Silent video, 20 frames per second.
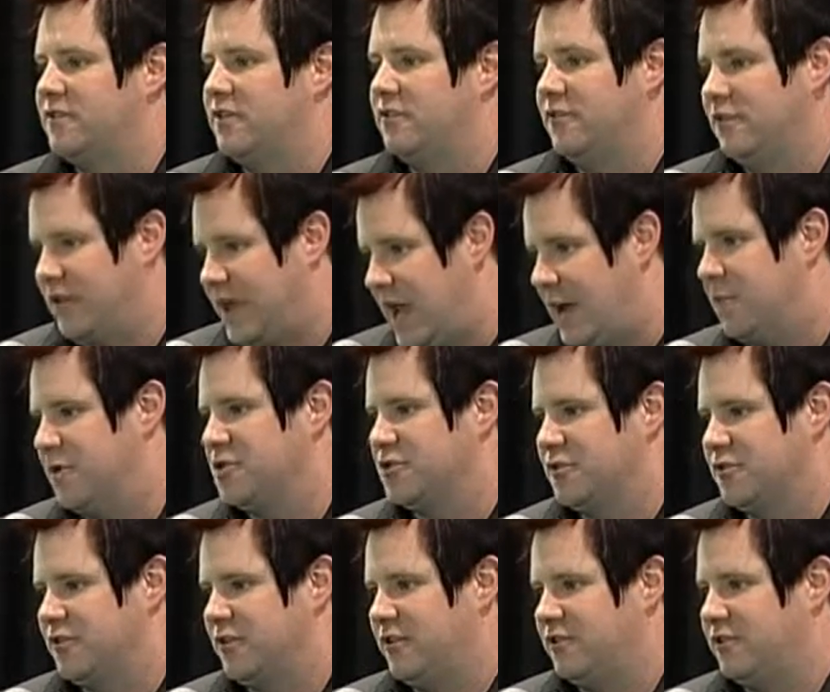is the damage
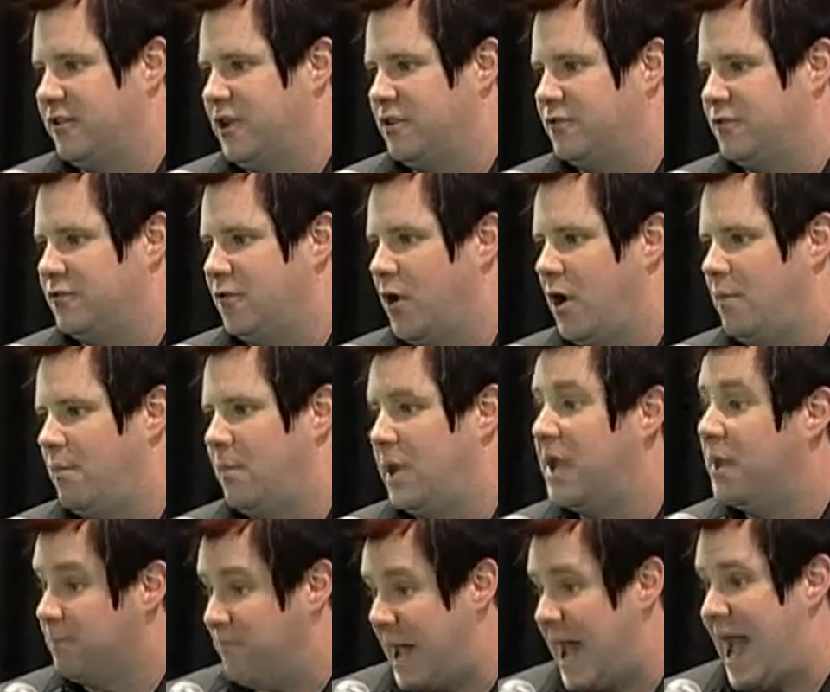resistance from
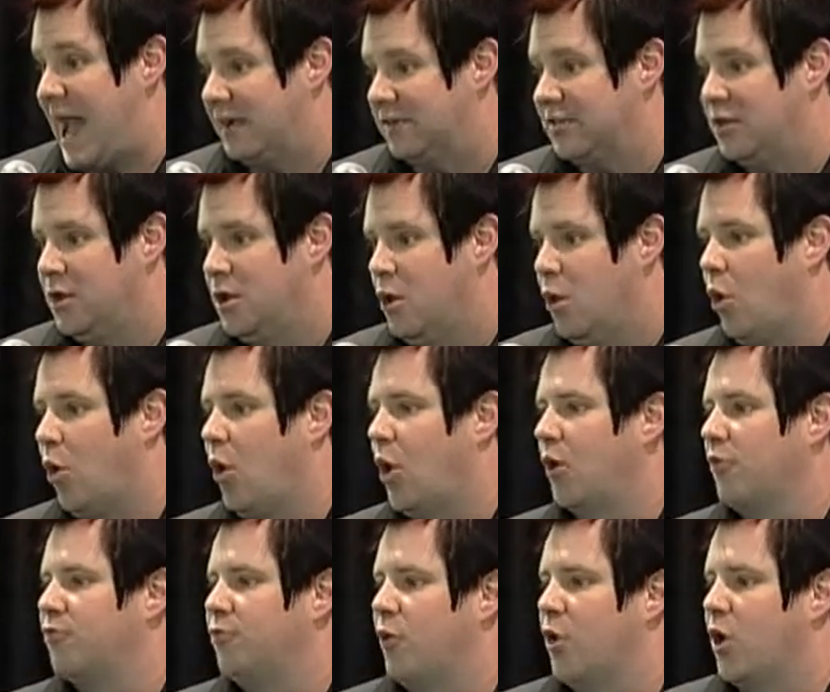impact,
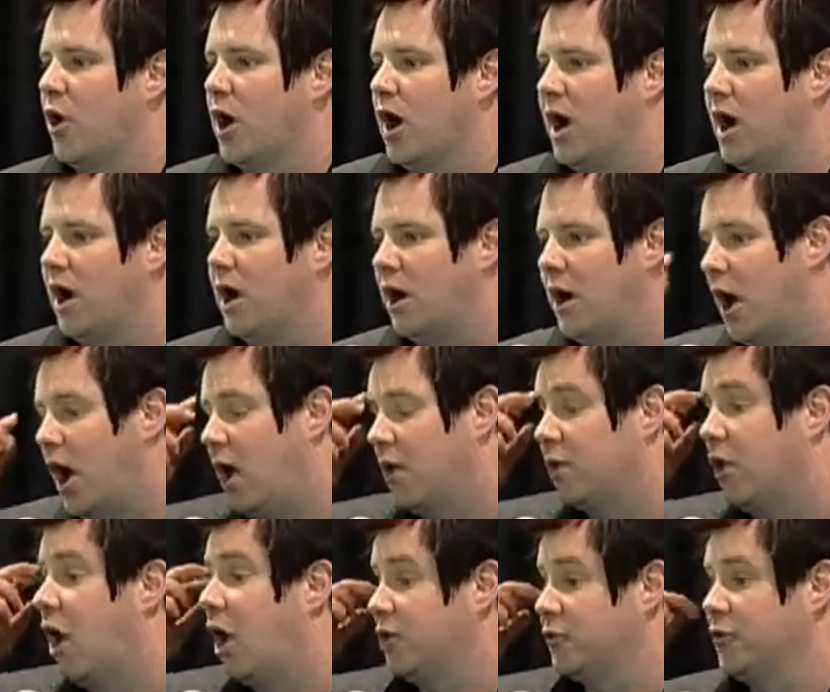or for
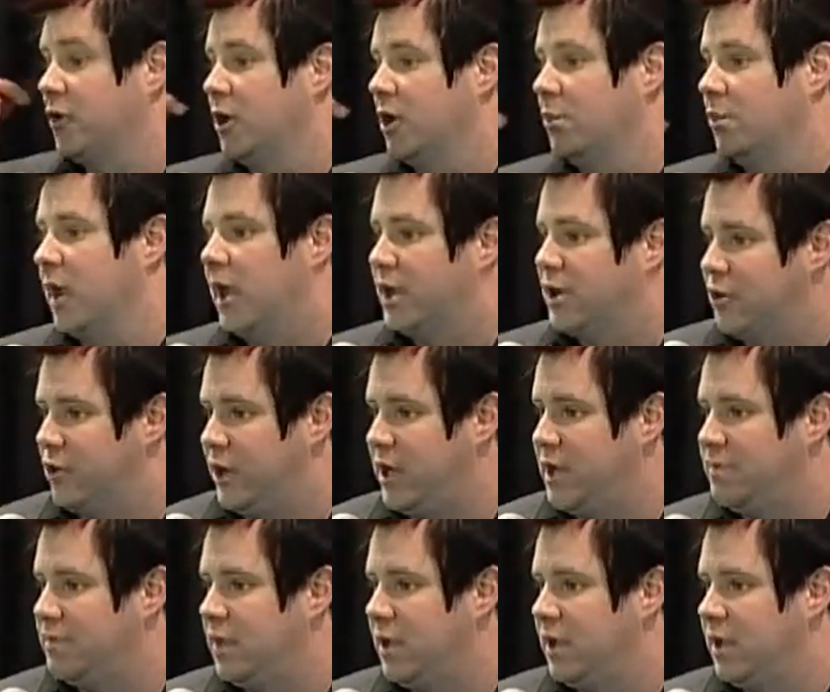long-term, like
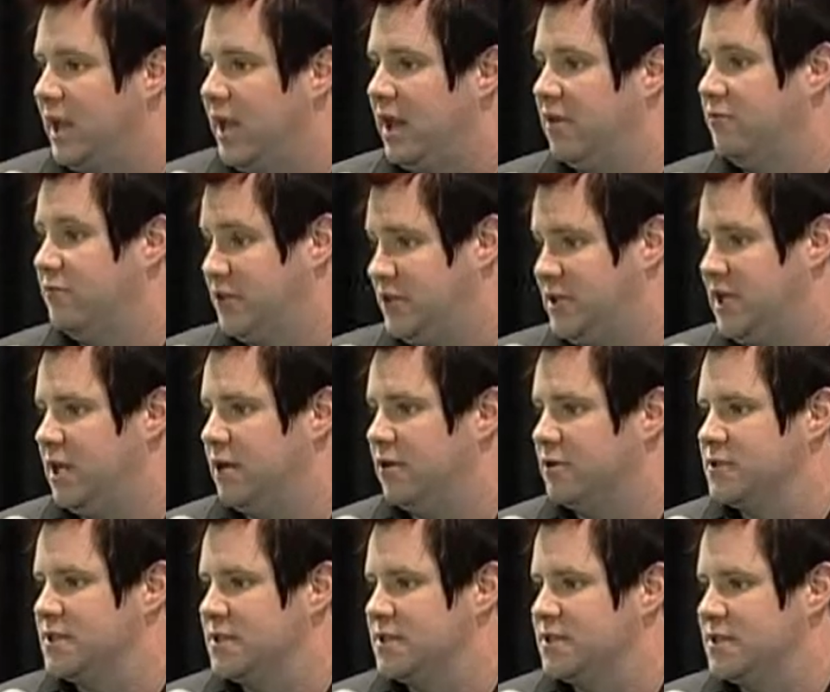creep and fatigue
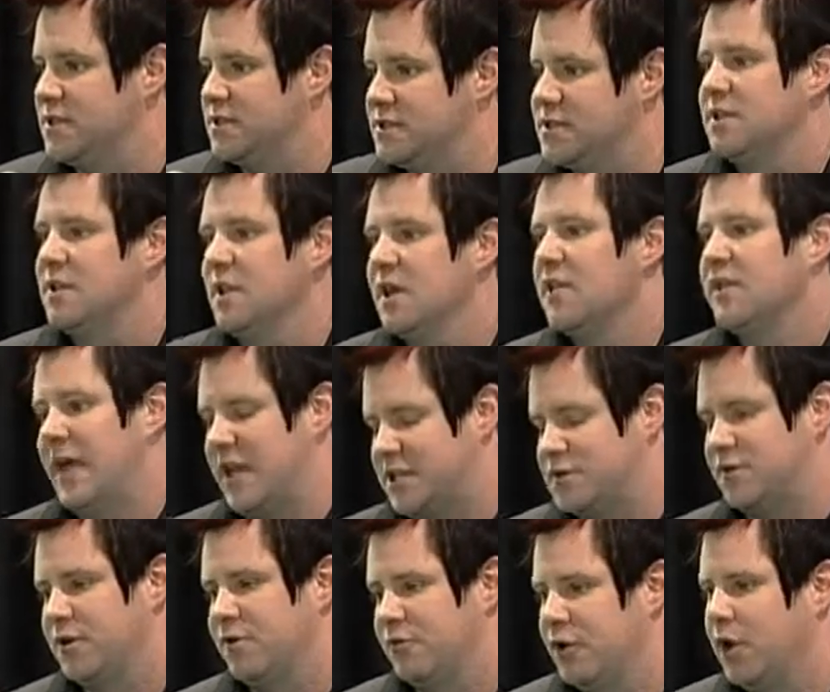resistance. That's
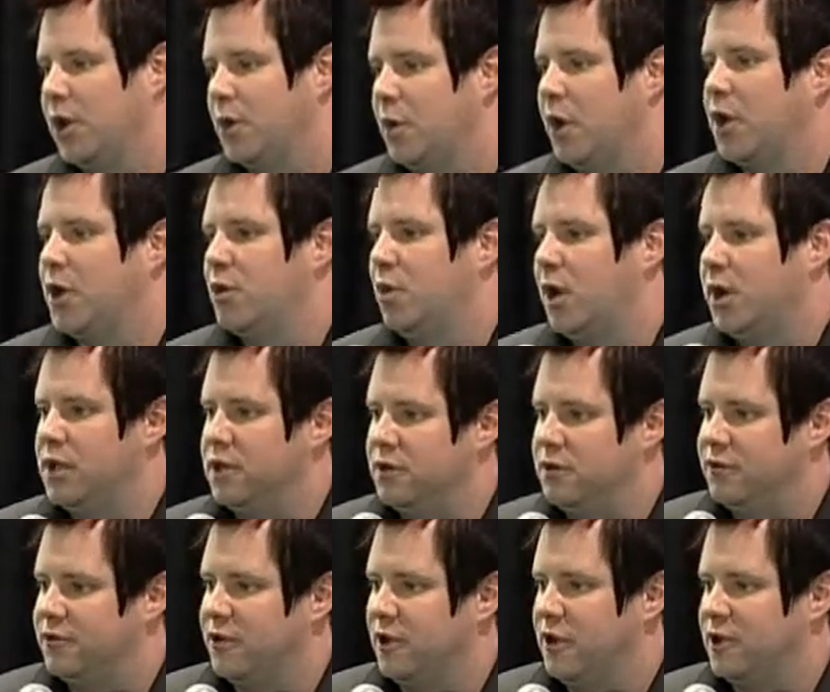really where you want to
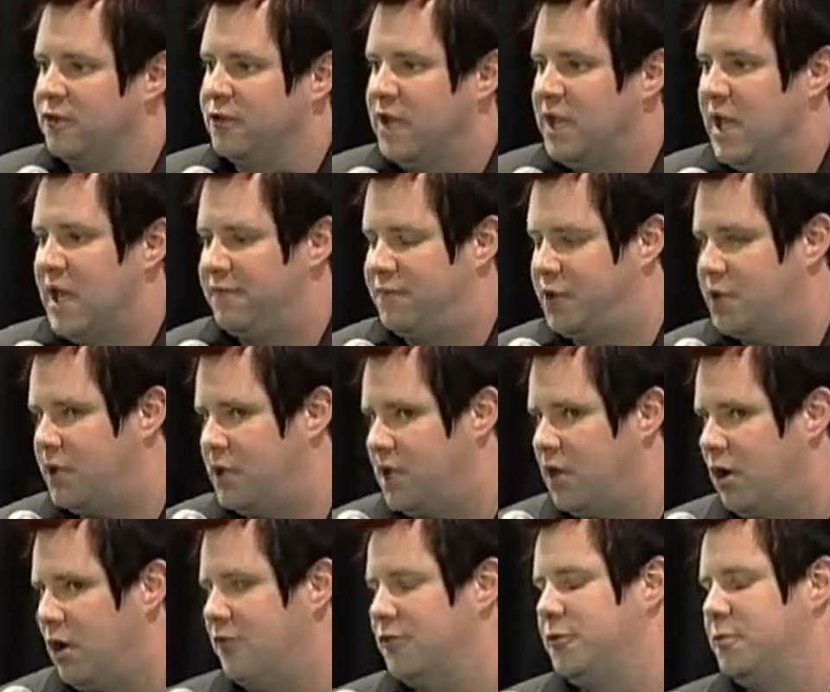use those. If you need
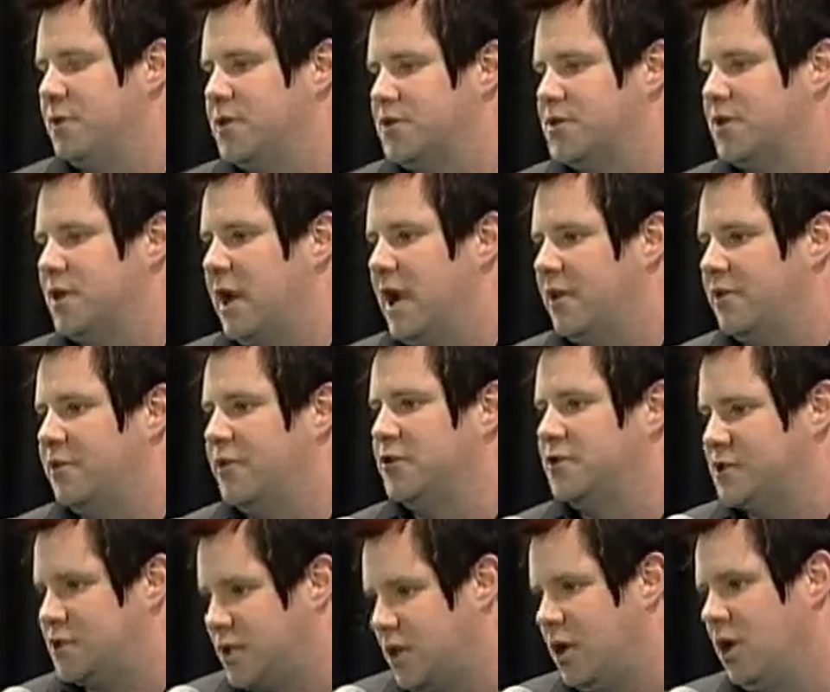ultimate strength, you're
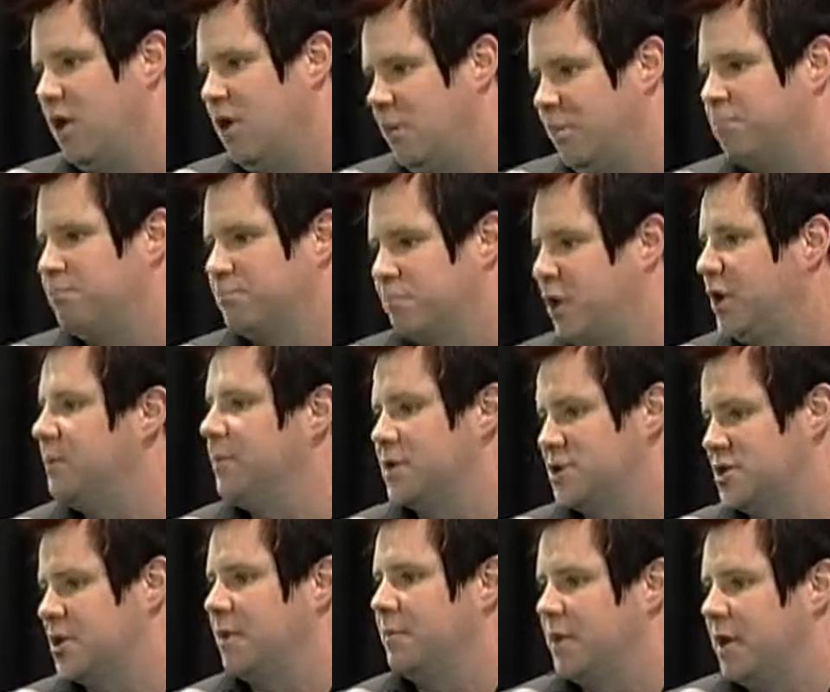still pretty
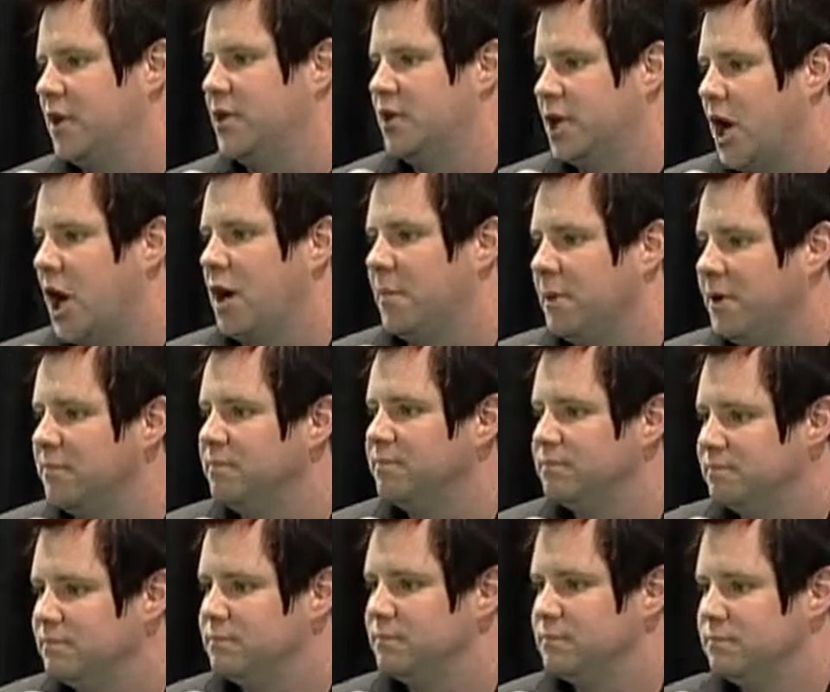much limited to carbon.
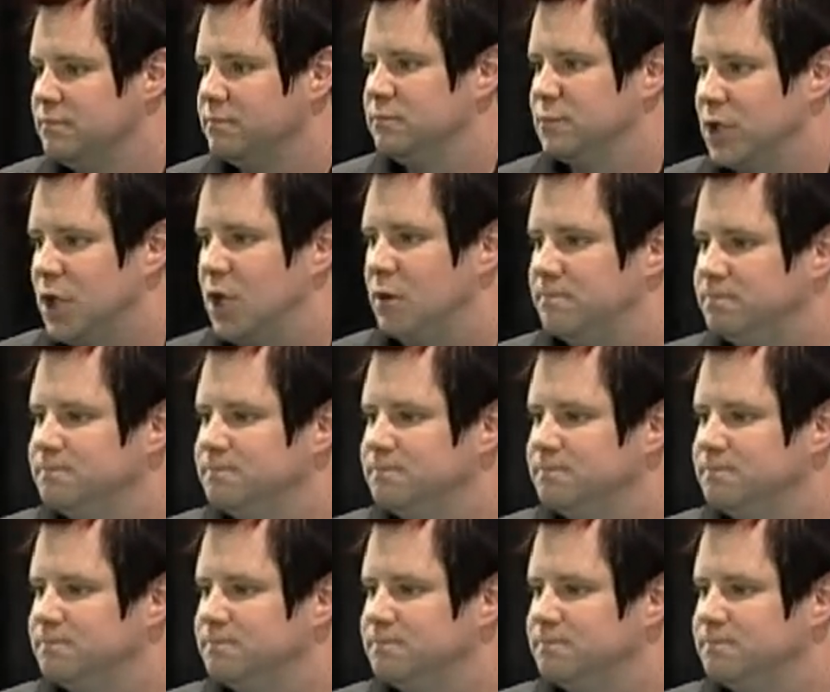So,